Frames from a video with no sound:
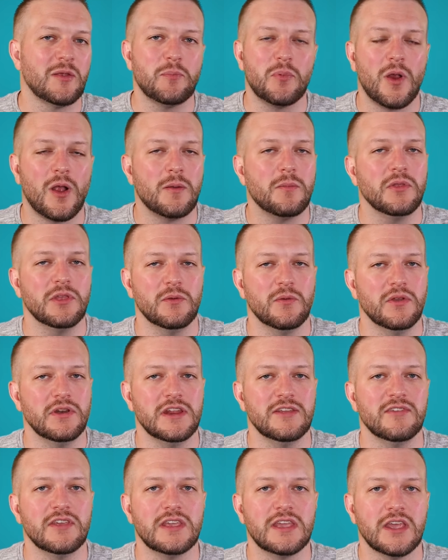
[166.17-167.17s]
I probably wouldn't
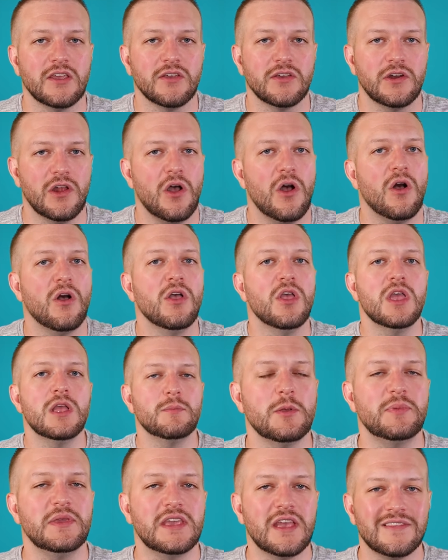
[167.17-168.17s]
even care at all,
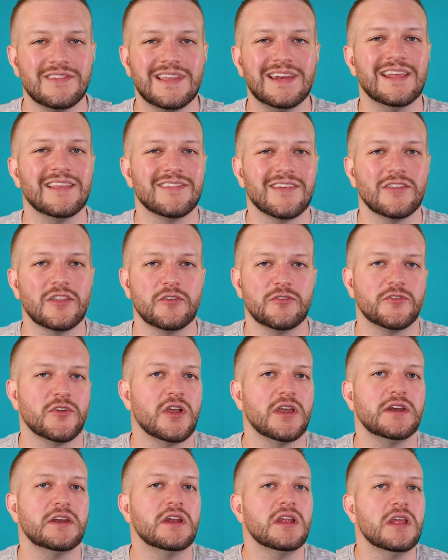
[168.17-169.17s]
but because it is on the
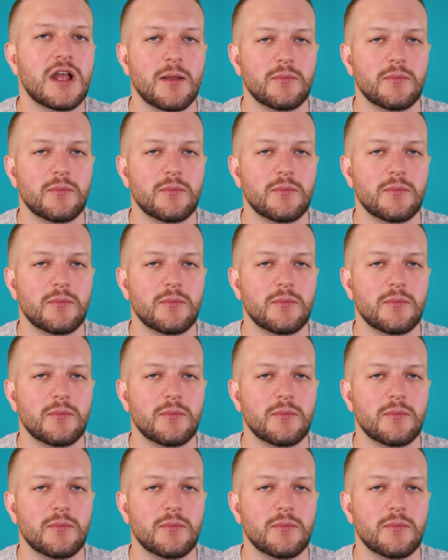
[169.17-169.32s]
front,